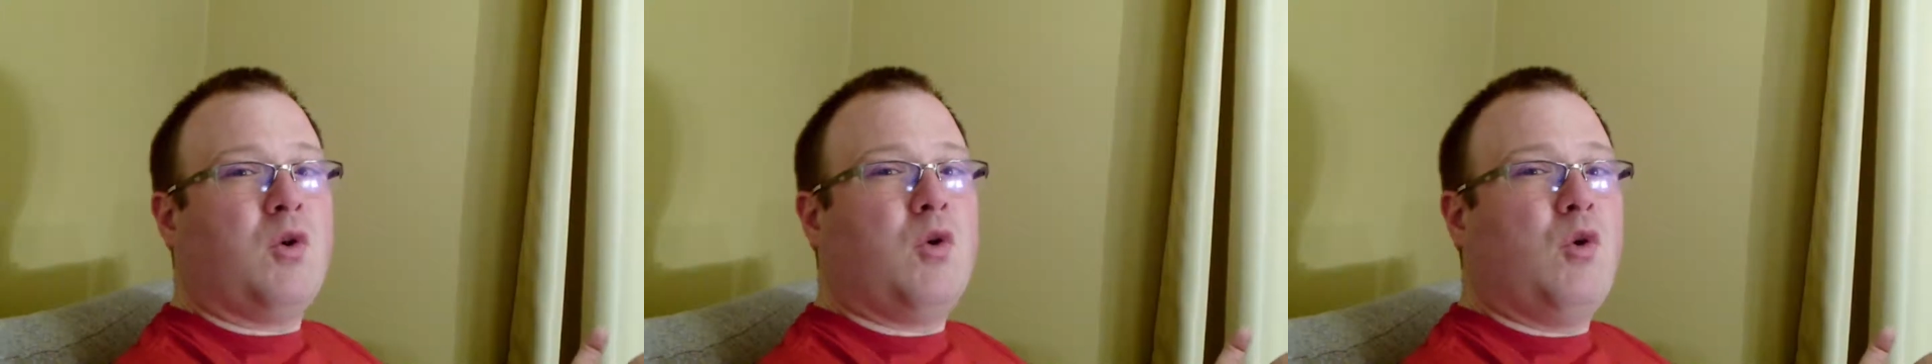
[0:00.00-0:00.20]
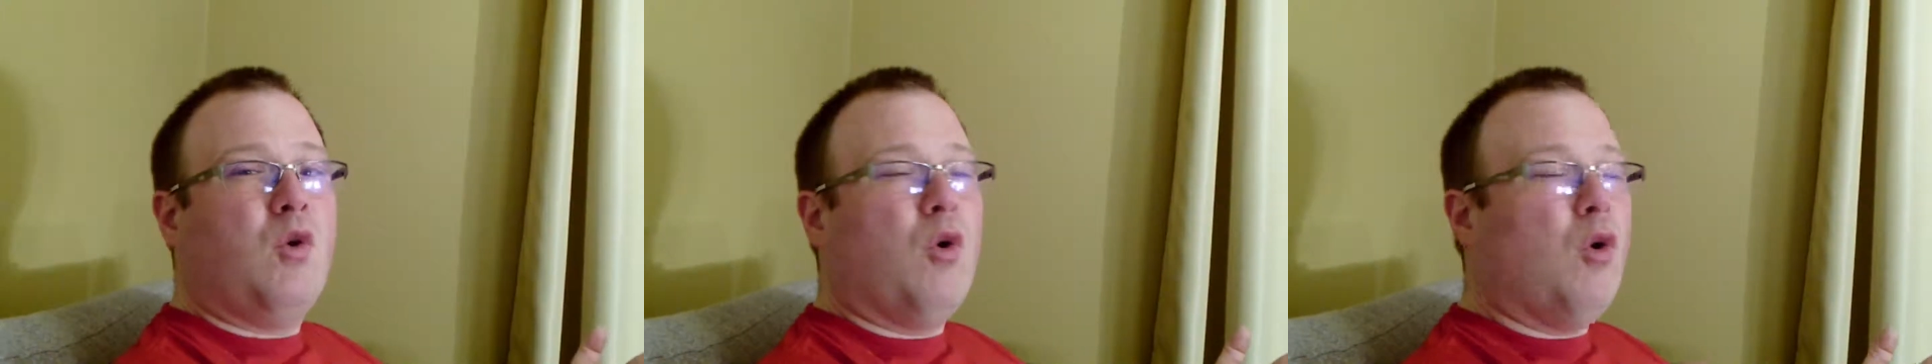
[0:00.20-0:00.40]

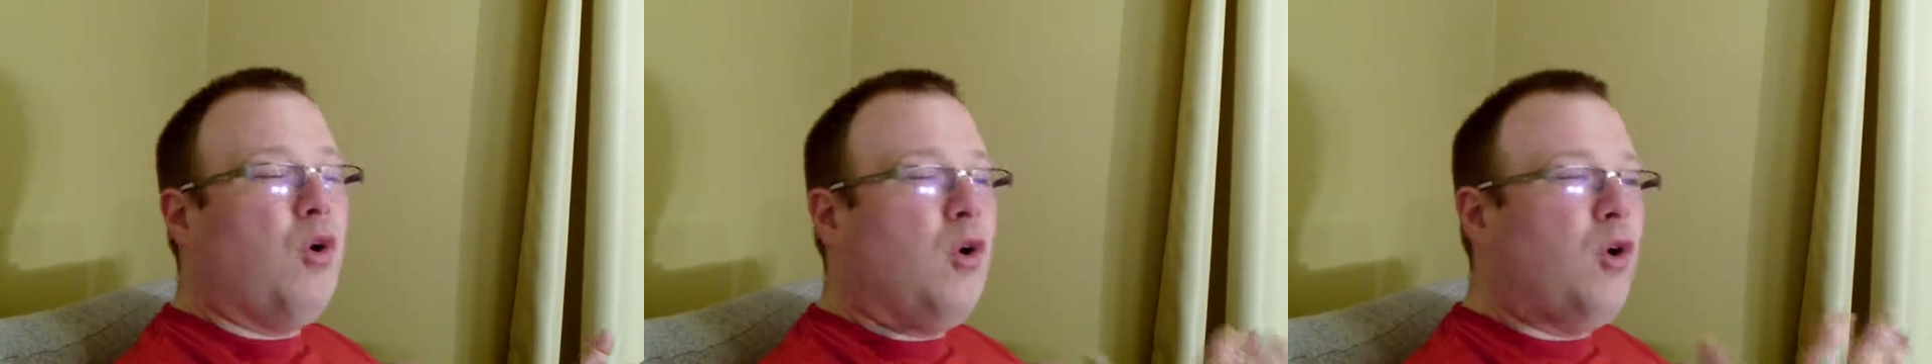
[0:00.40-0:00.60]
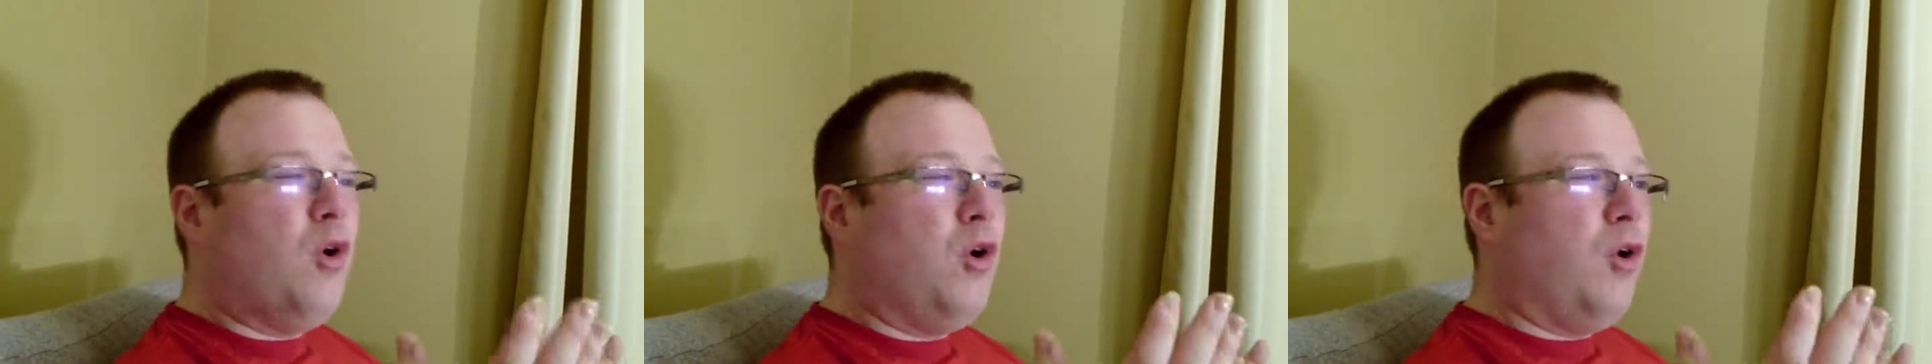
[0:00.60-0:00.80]

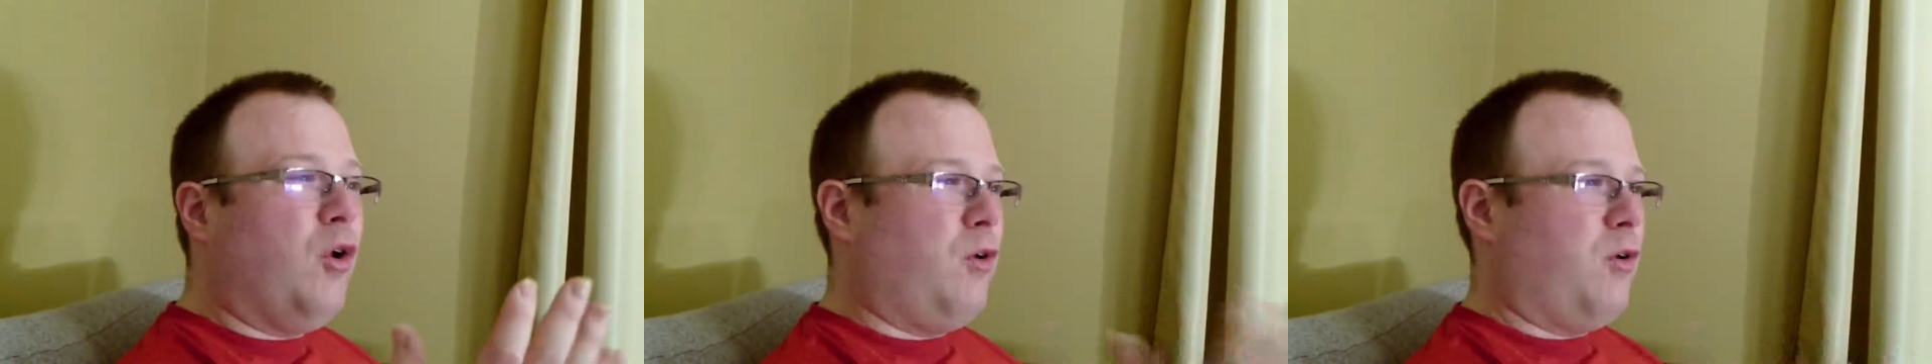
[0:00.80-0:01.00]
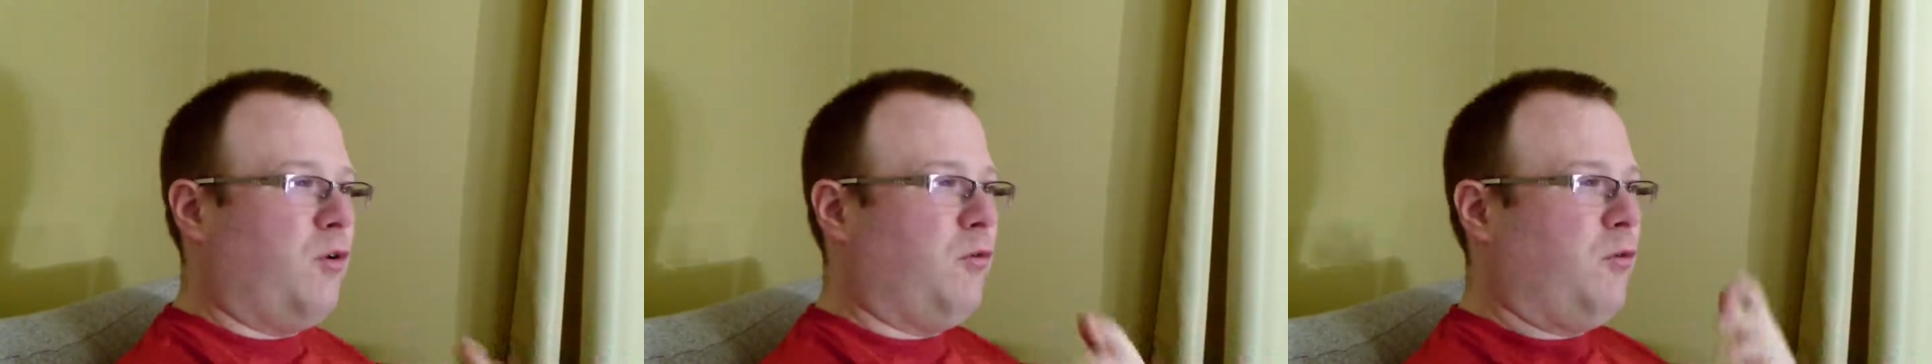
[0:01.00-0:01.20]
cool,